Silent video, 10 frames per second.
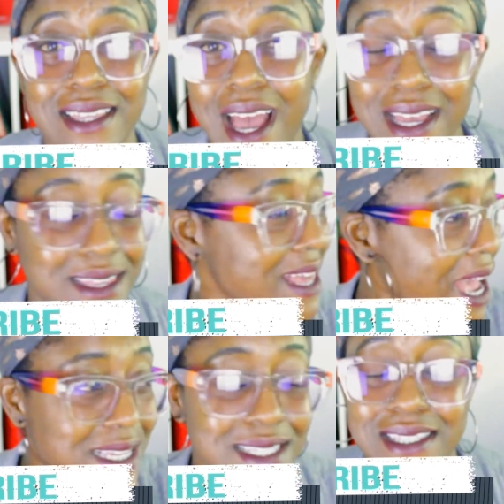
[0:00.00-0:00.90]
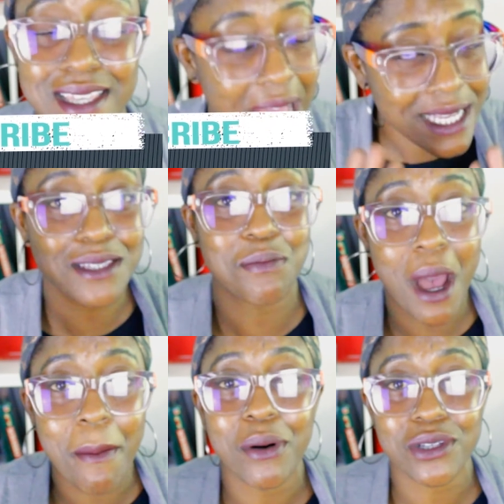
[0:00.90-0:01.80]
That is
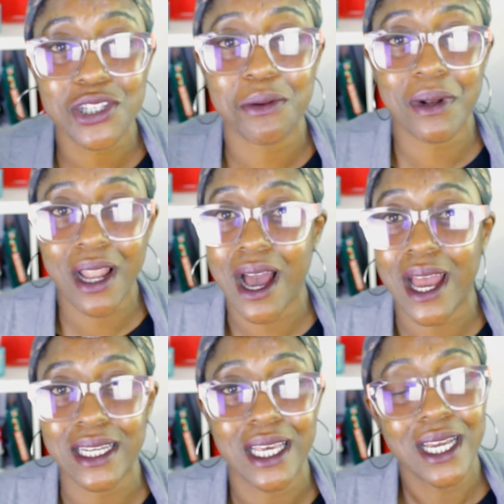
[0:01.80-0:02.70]
my bottom line.